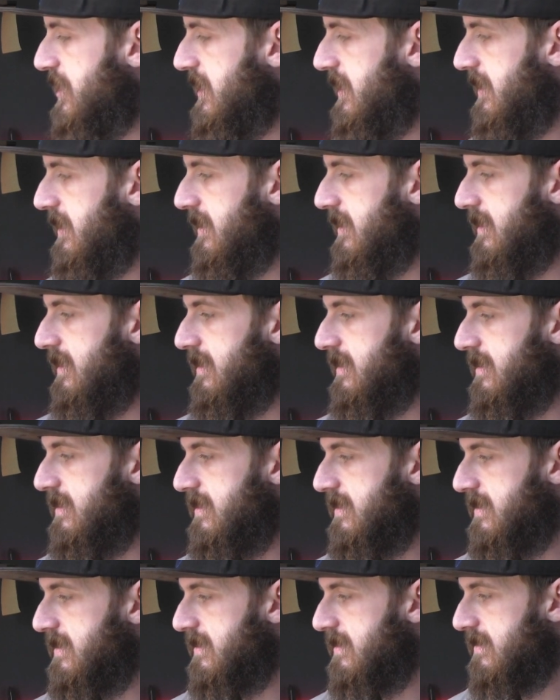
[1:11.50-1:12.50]

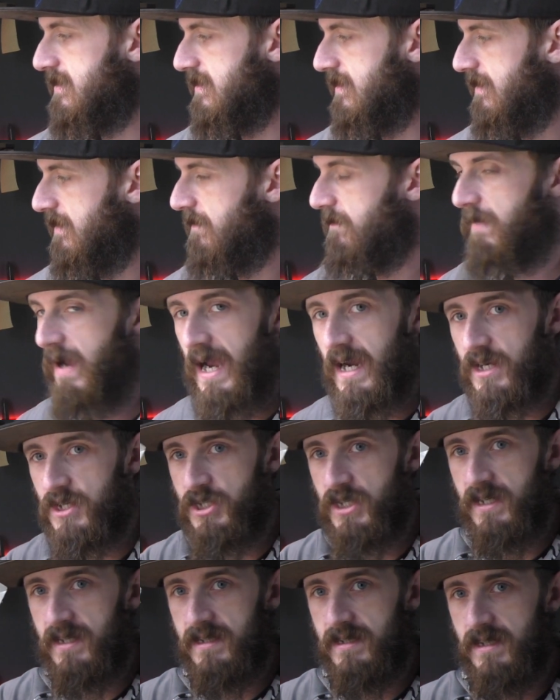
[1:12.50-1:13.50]
is
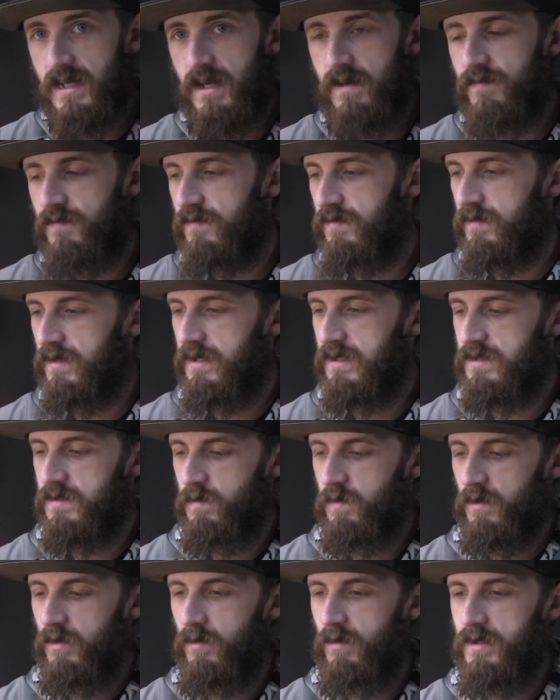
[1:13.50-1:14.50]
packaging and stuff, because
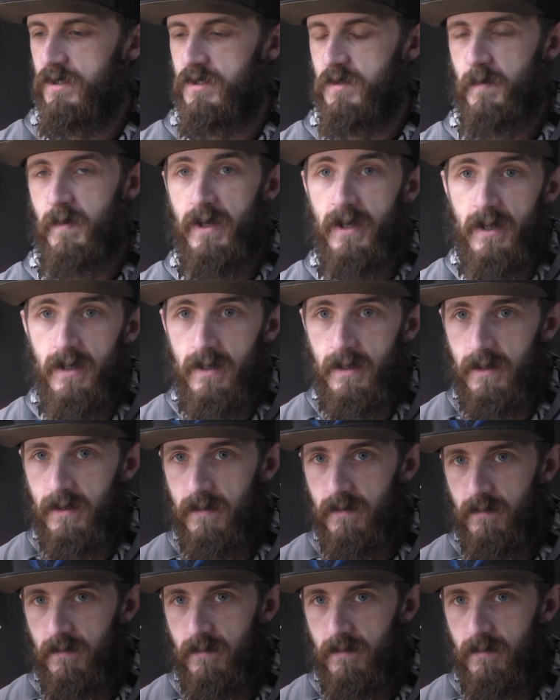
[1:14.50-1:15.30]
we're going to be